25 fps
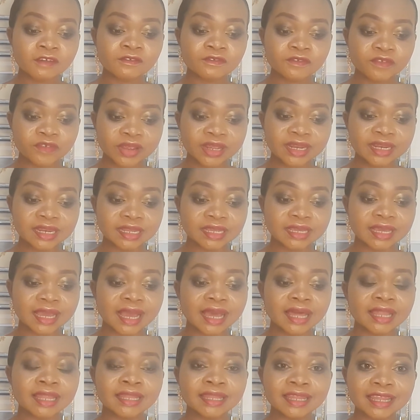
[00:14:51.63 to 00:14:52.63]
freely
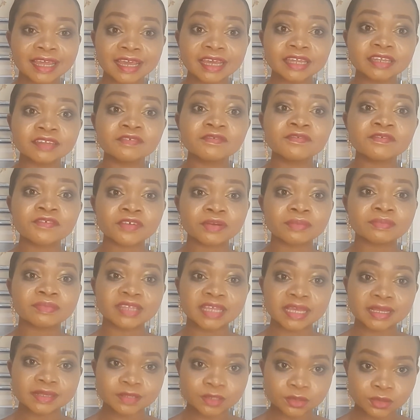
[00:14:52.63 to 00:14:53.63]
and learn from
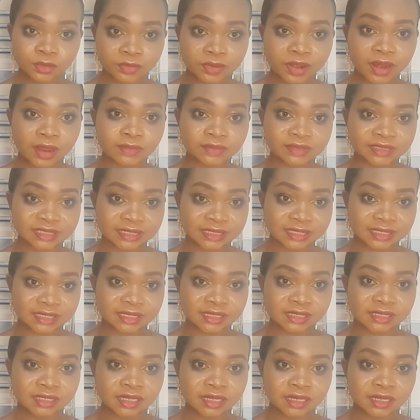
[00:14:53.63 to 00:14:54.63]
their surroundings.